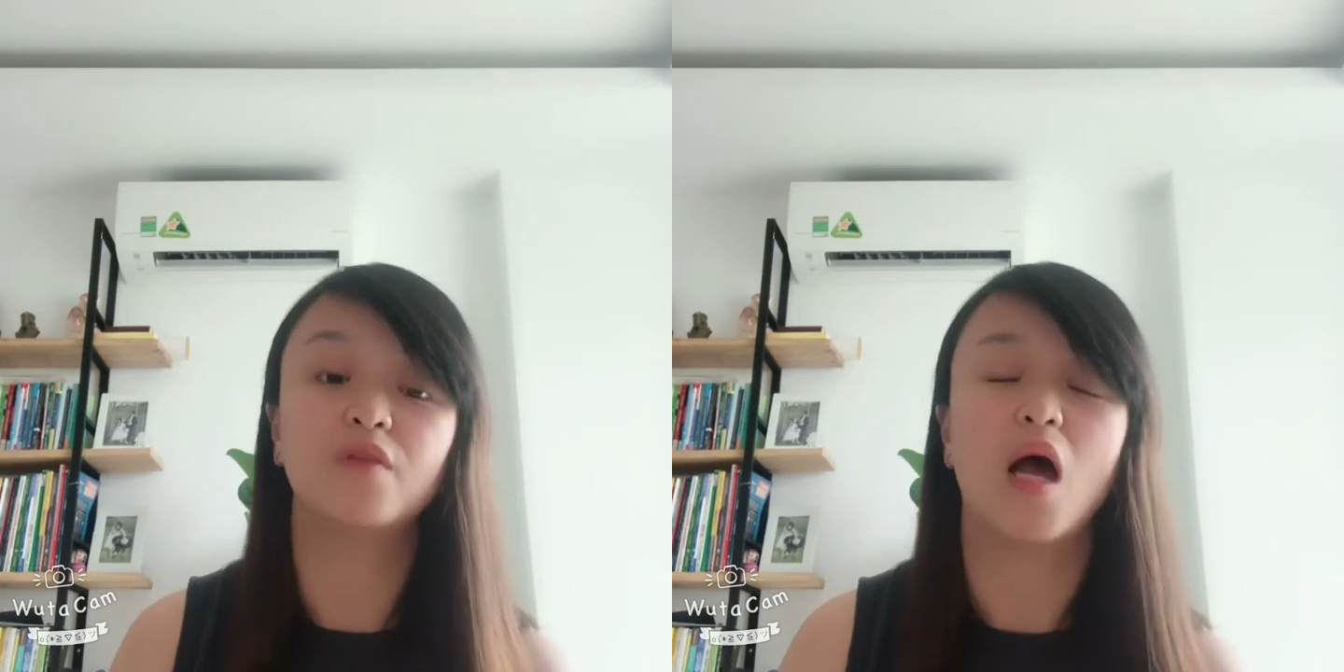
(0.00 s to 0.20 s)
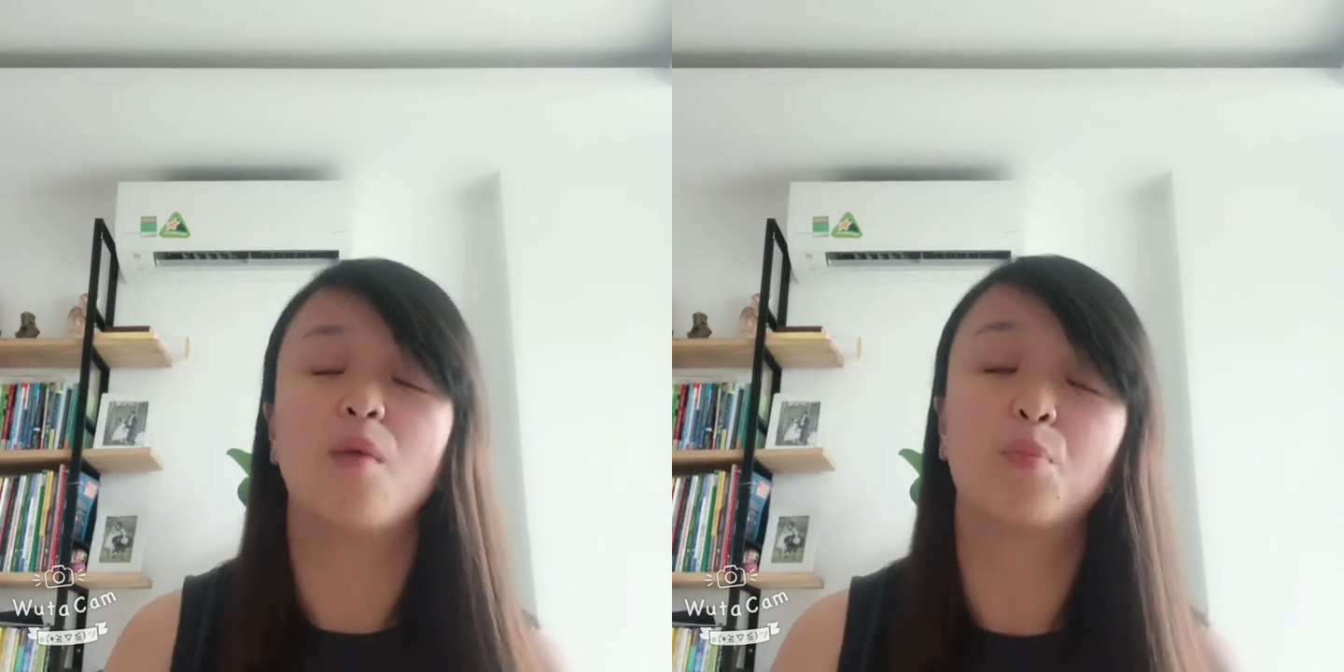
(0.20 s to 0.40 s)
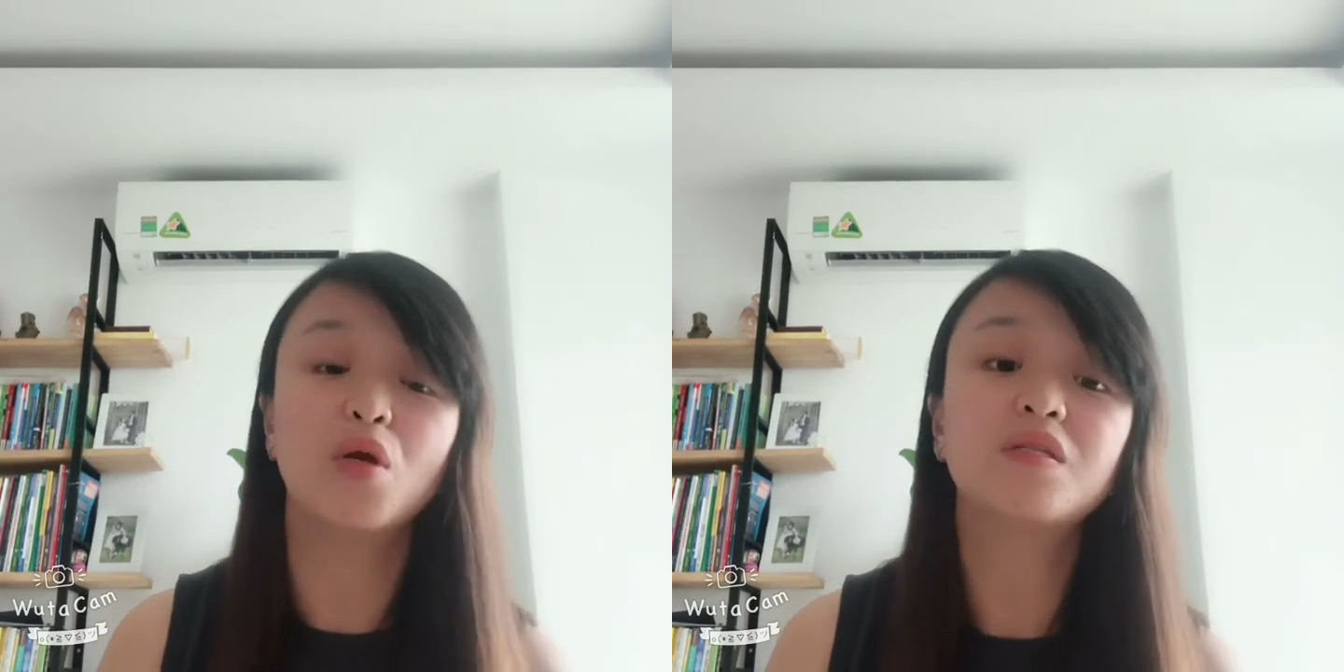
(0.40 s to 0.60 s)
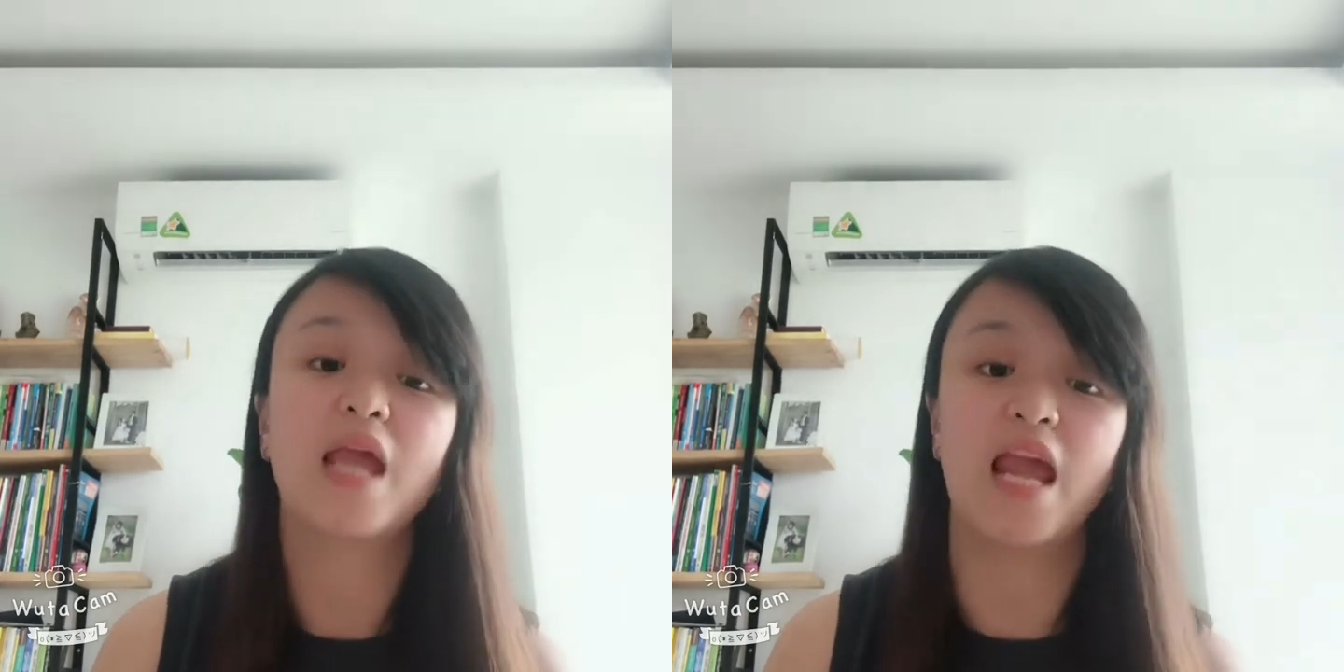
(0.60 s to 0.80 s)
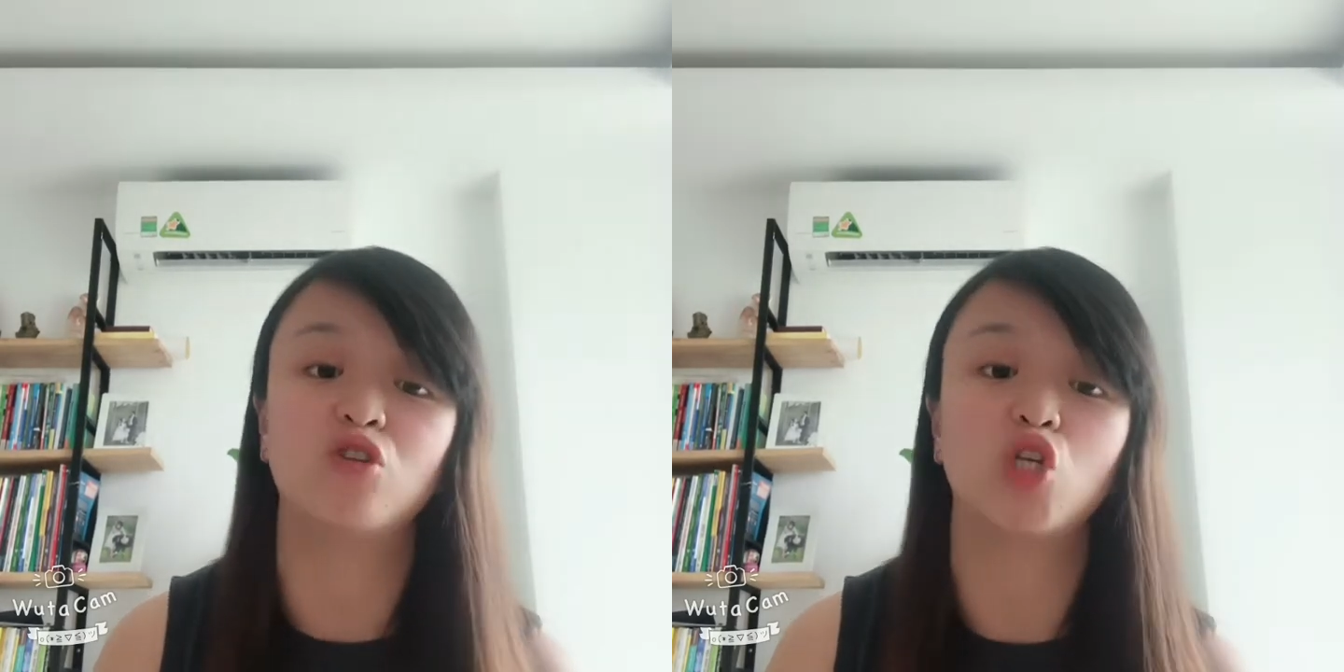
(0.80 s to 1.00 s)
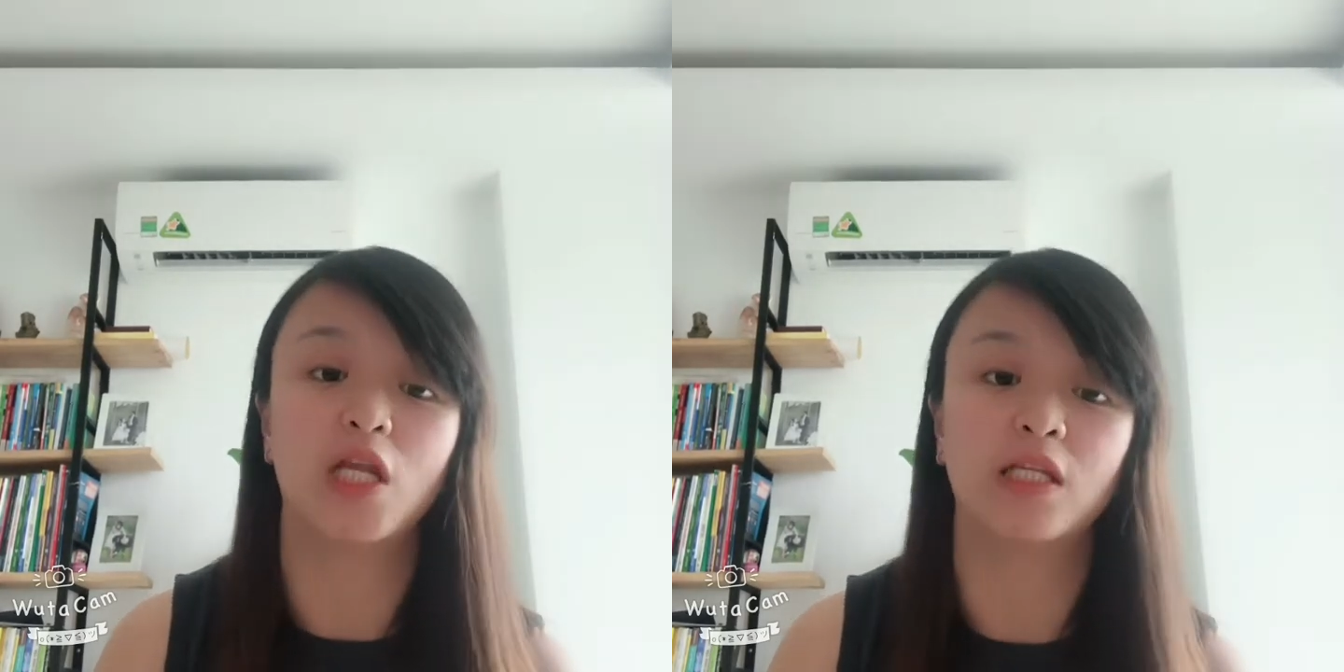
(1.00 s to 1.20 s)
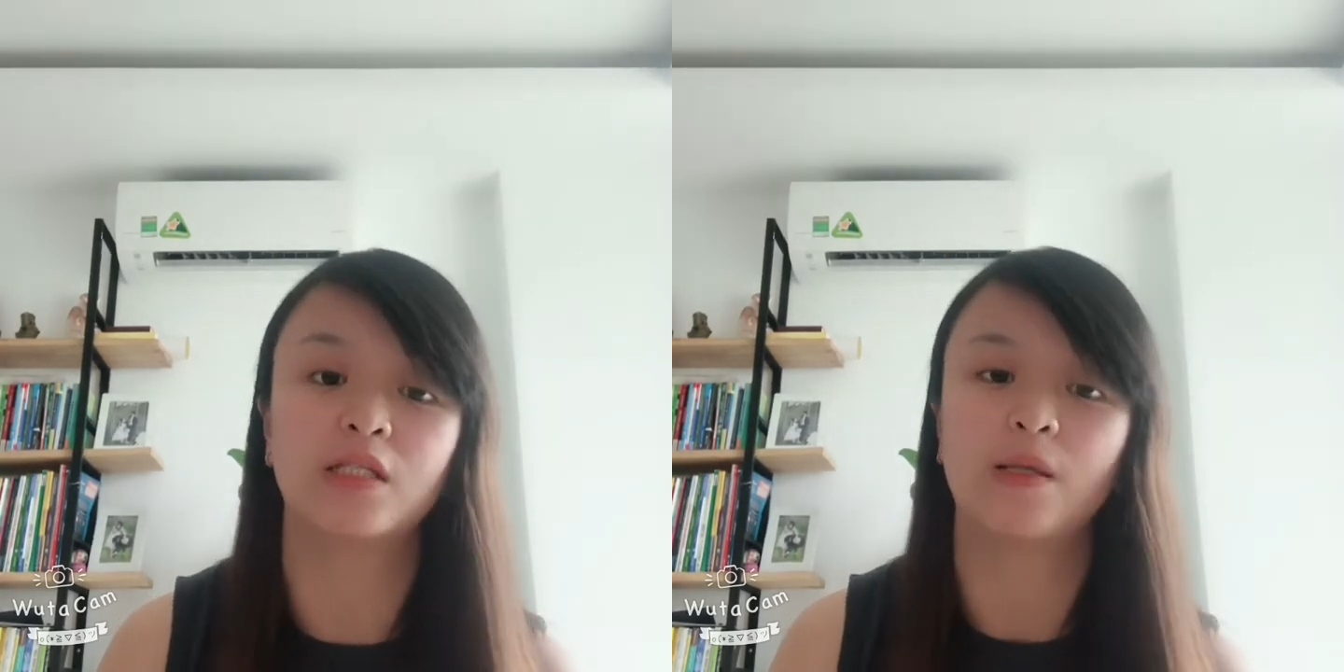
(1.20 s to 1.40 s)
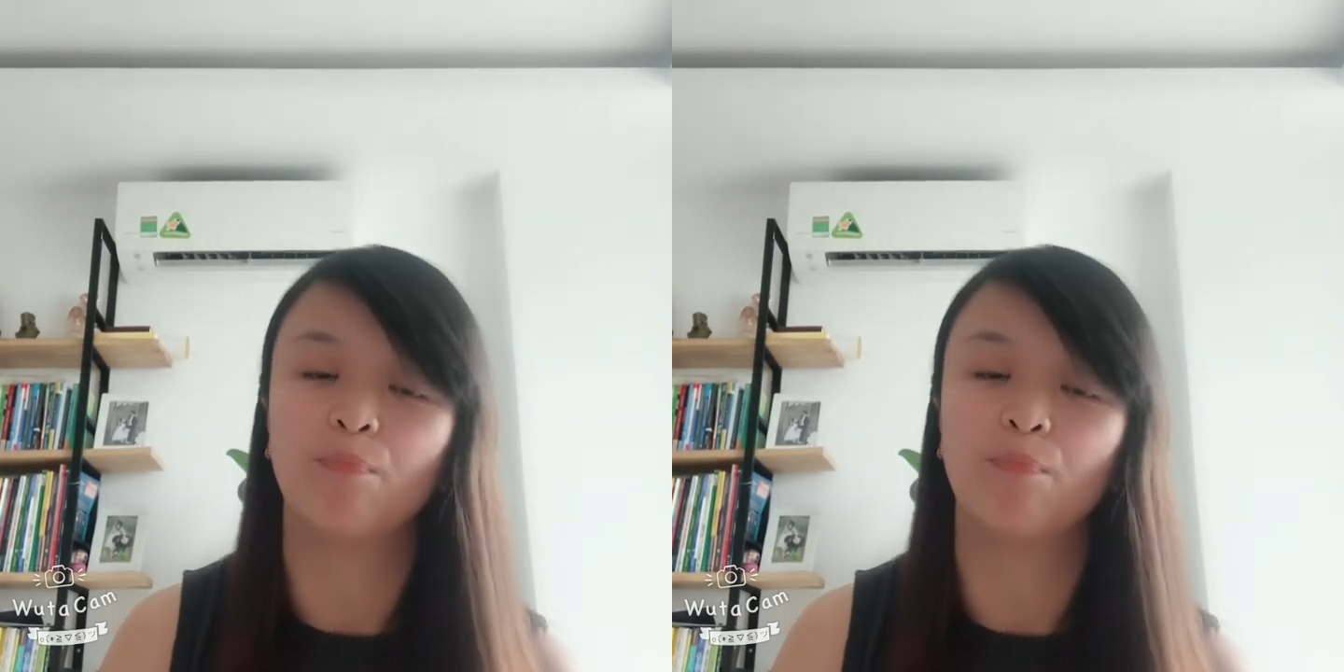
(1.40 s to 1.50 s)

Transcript: appreciation